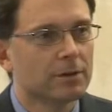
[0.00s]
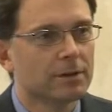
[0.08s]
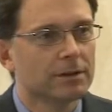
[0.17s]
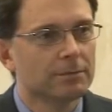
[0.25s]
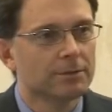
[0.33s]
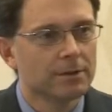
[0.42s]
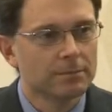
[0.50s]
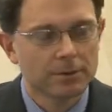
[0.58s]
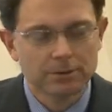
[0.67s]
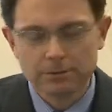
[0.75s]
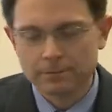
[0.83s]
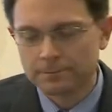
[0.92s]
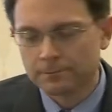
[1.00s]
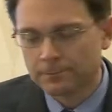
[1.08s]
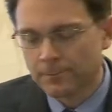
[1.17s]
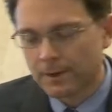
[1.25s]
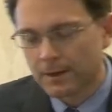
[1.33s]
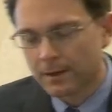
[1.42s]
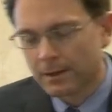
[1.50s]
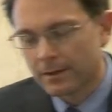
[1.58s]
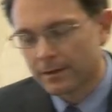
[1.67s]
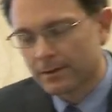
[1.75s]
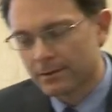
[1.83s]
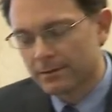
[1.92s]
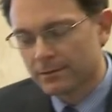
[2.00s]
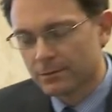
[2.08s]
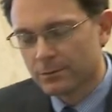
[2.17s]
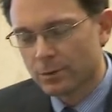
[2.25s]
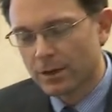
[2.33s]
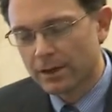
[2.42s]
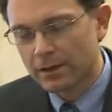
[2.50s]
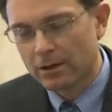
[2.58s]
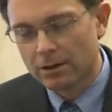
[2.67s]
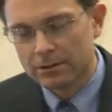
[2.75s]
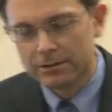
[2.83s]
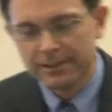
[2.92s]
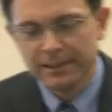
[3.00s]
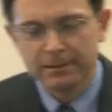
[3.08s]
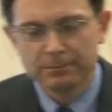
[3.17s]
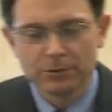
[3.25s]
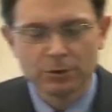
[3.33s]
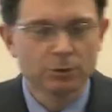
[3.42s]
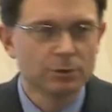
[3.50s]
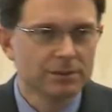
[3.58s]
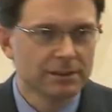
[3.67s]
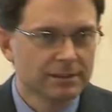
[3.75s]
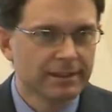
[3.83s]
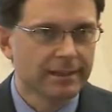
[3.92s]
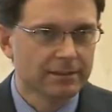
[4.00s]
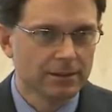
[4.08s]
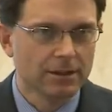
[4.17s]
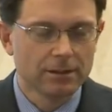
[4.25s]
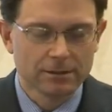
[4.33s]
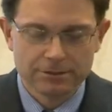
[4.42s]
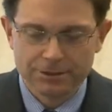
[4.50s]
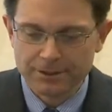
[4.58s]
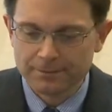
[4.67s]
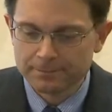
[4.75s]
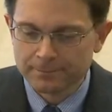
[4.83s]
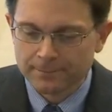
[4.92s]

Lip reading: a little bit about what I call team tools and technology